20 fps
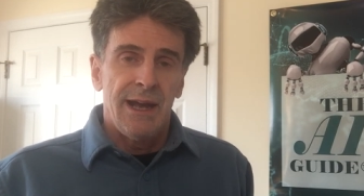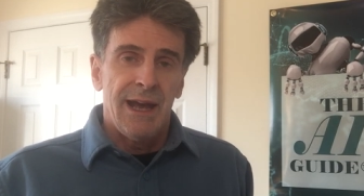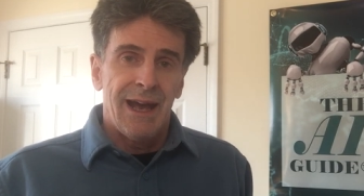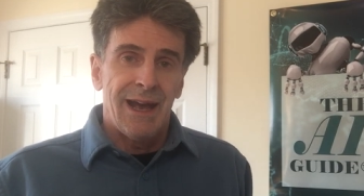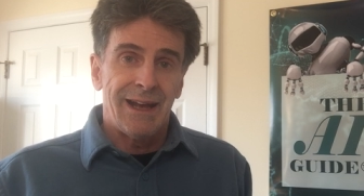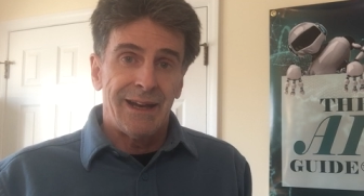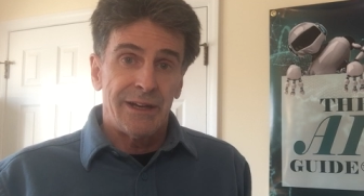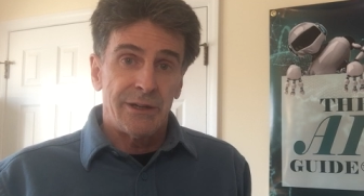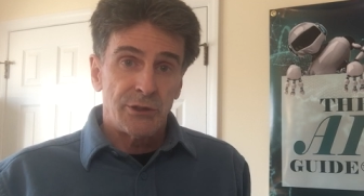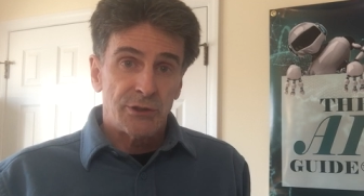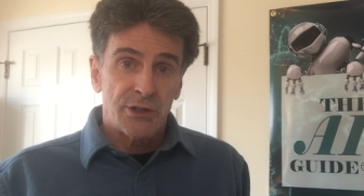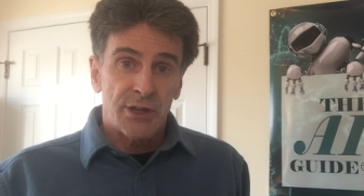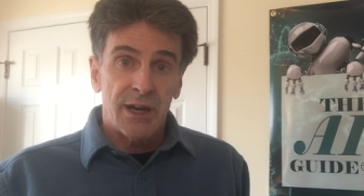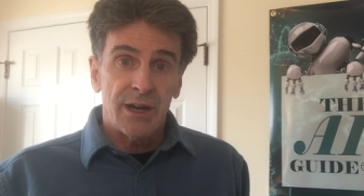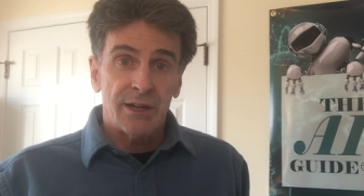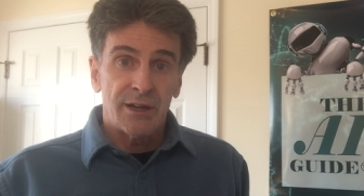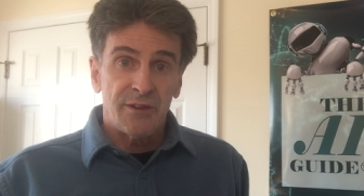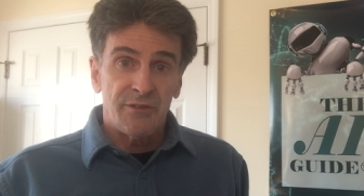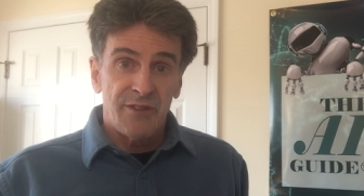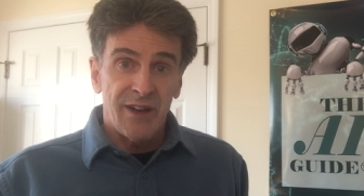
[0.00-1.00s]
And in
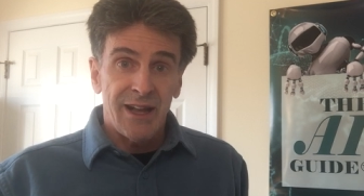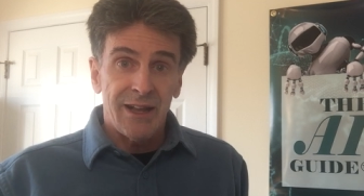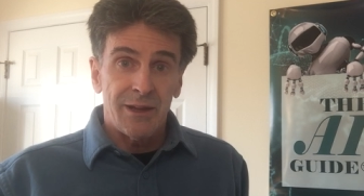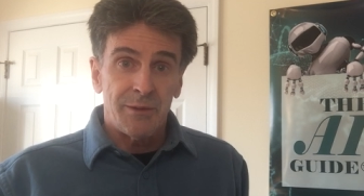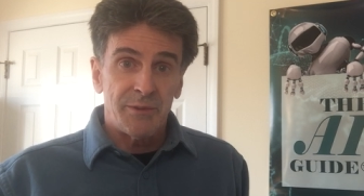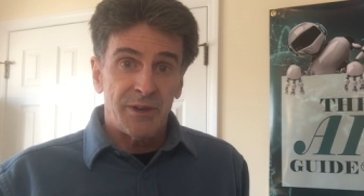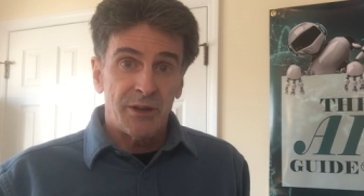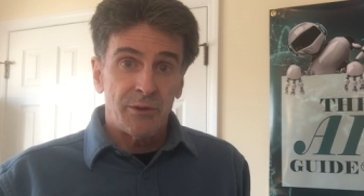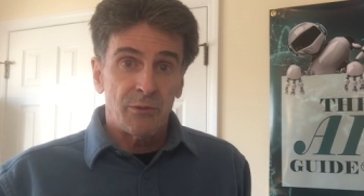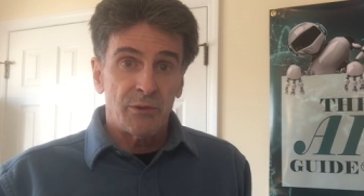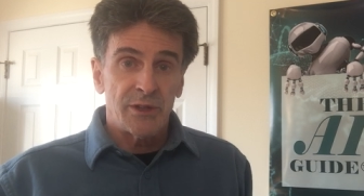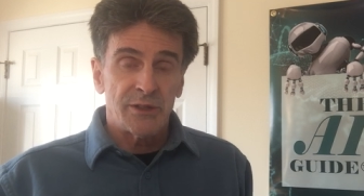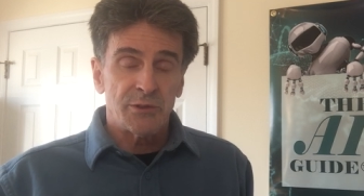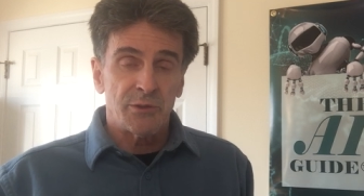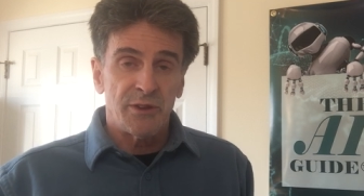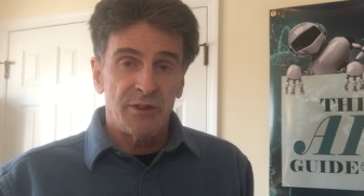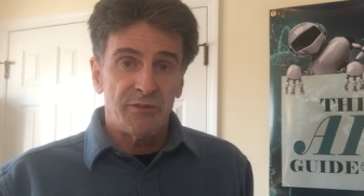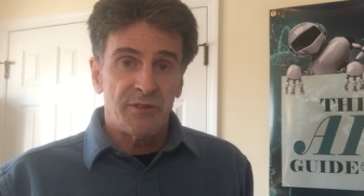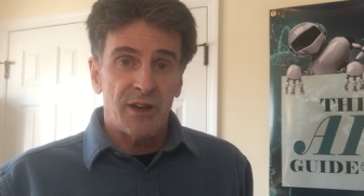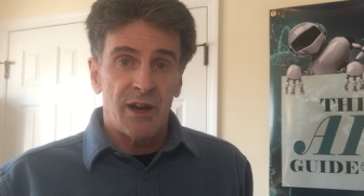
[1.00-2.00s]
drug development, which
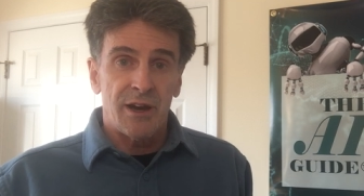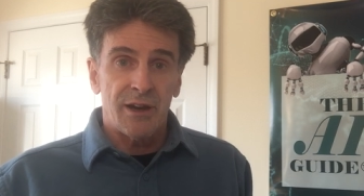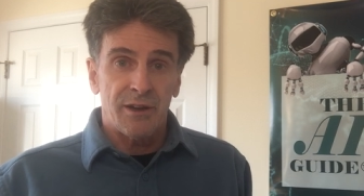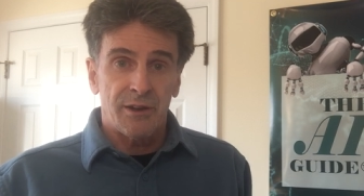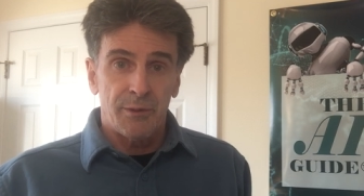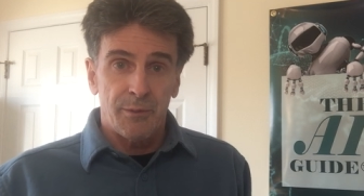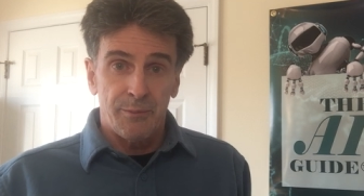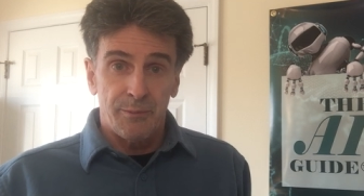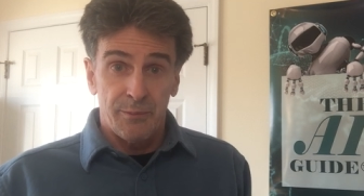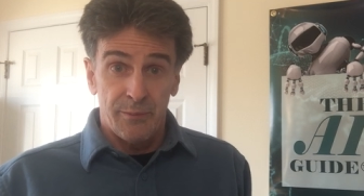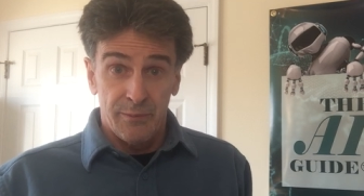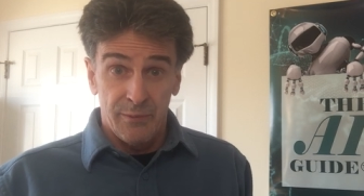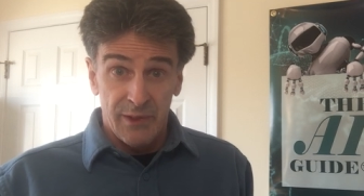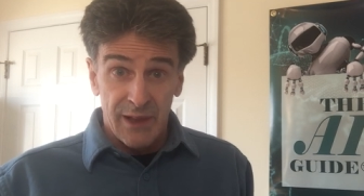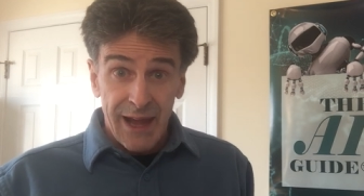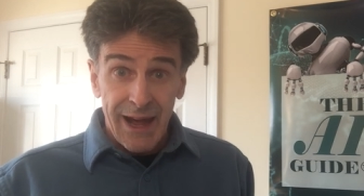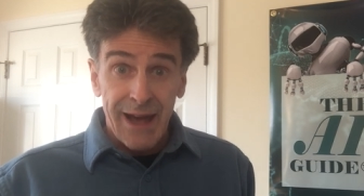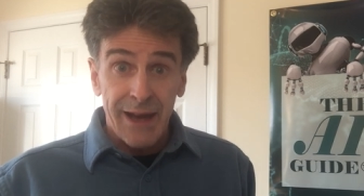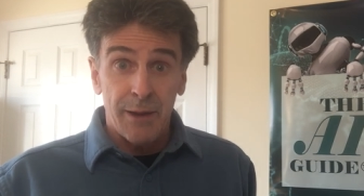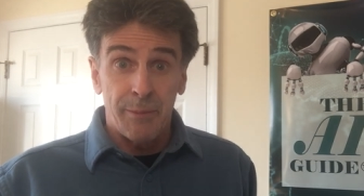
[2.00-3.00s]
we talked a
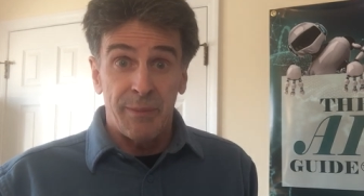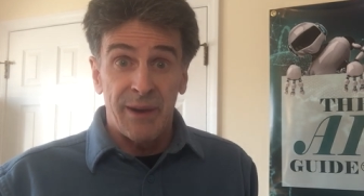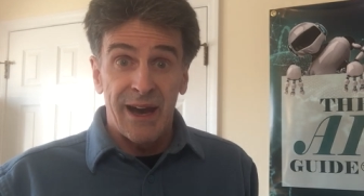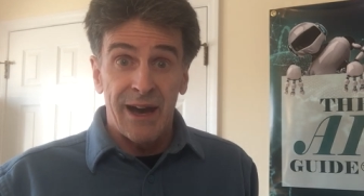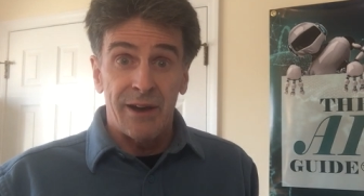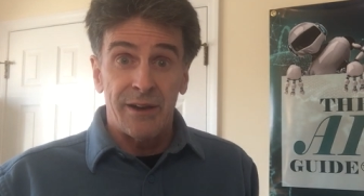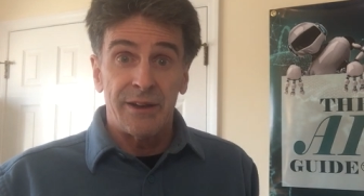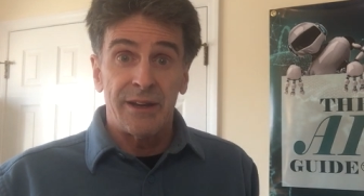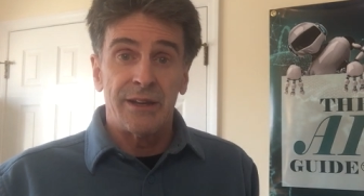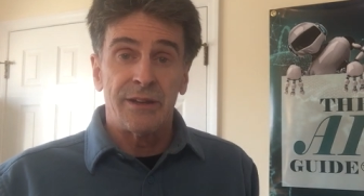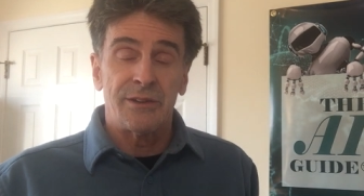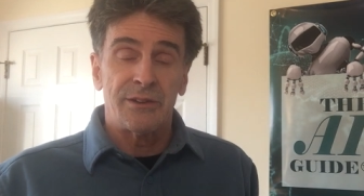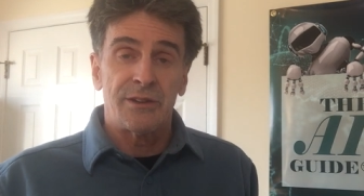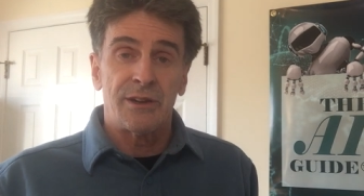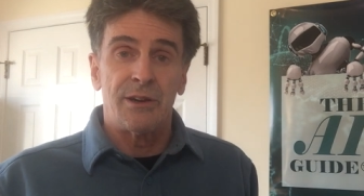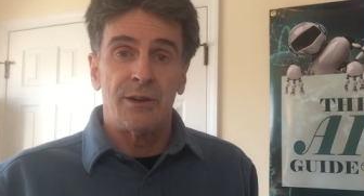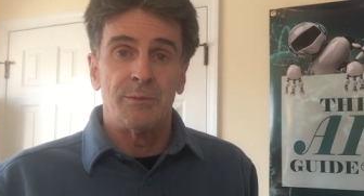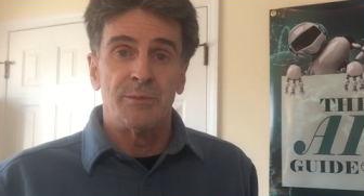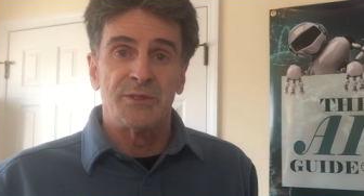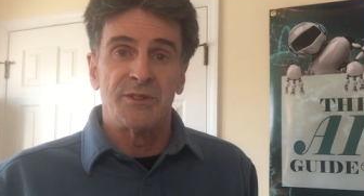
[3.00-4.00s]
lot about in
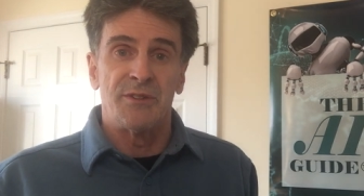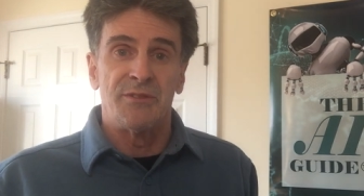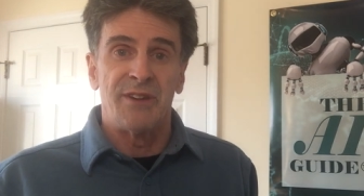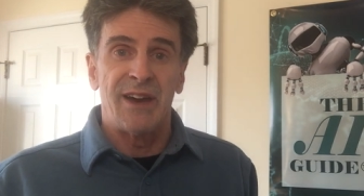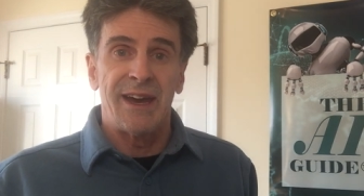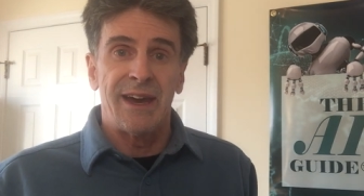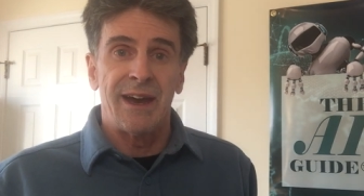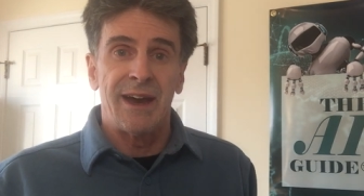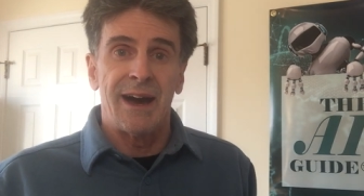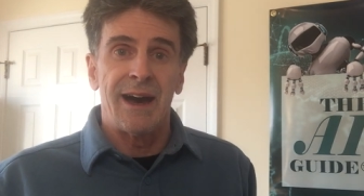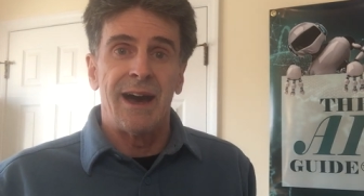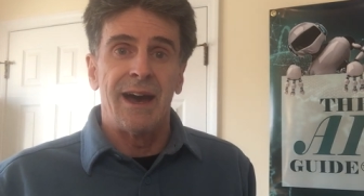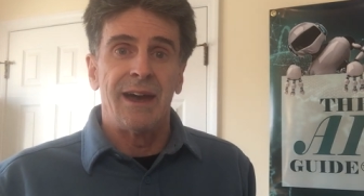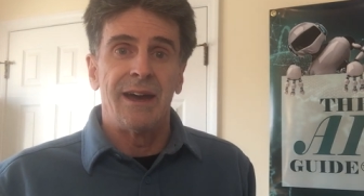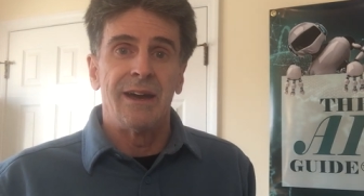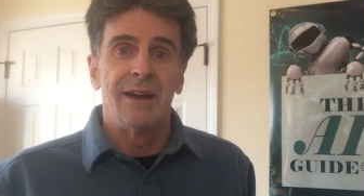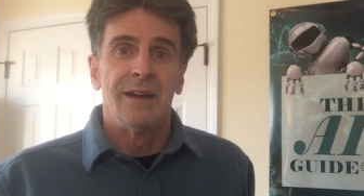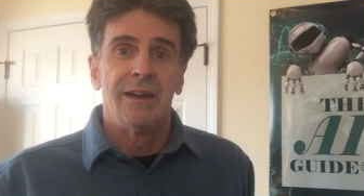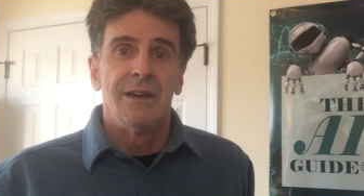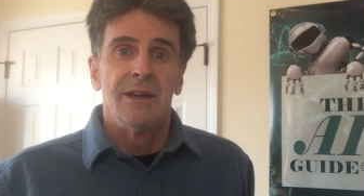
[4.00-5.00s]
terms of
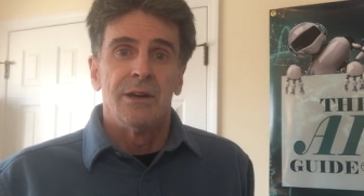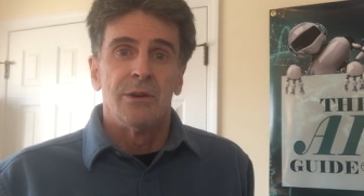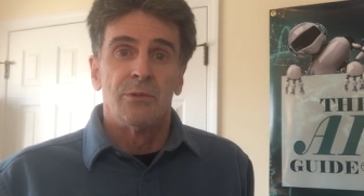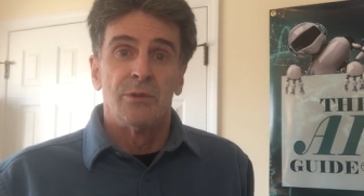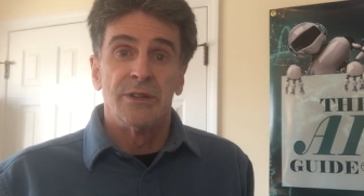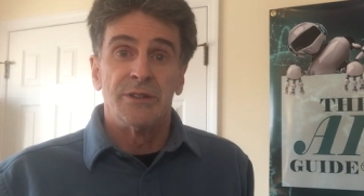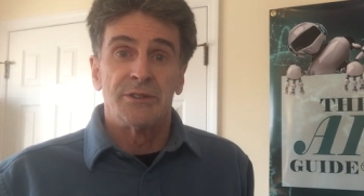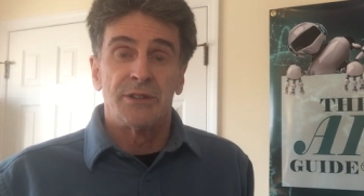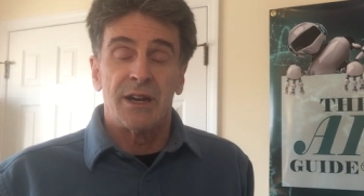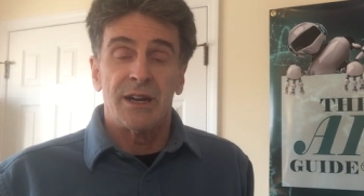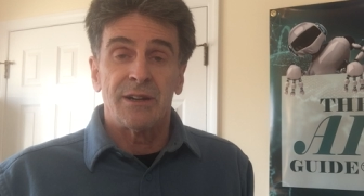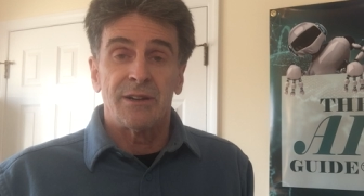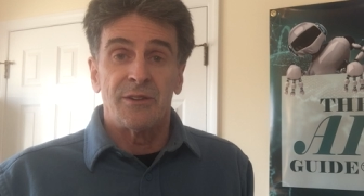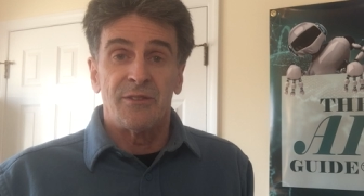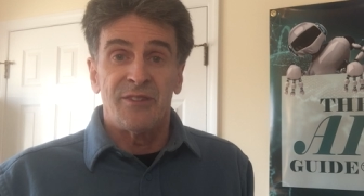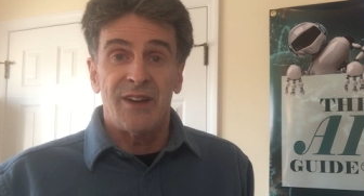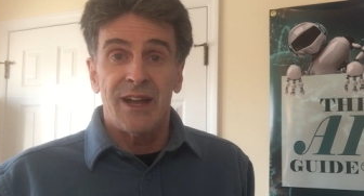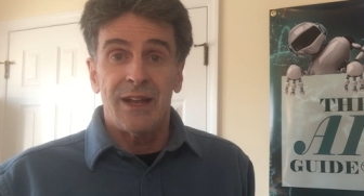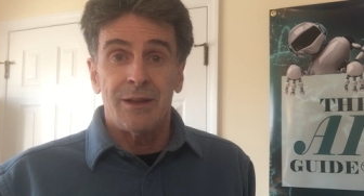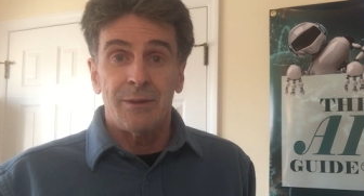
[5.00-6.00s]
AI, with drug
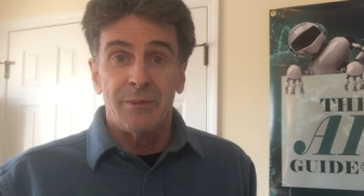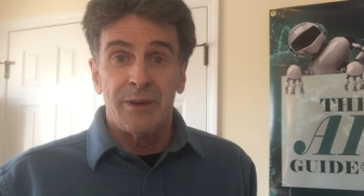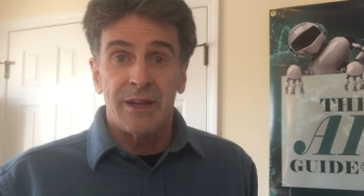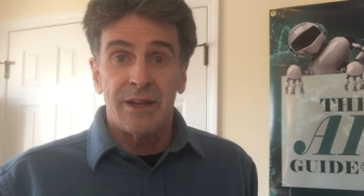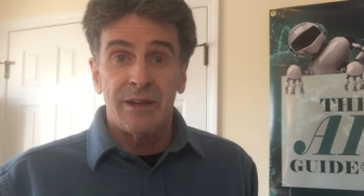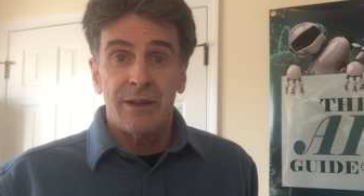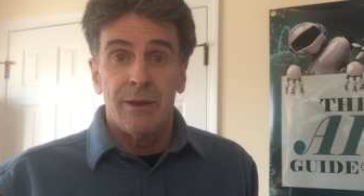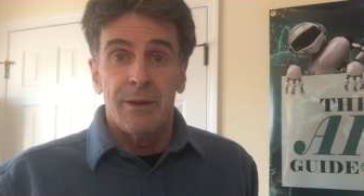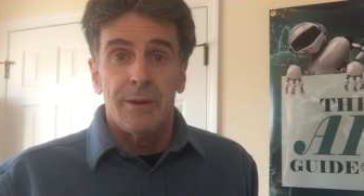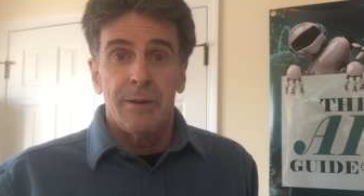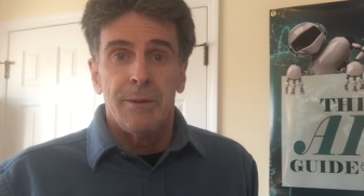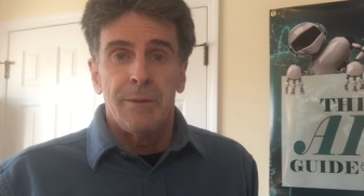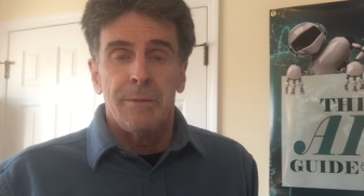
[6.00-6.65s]
development,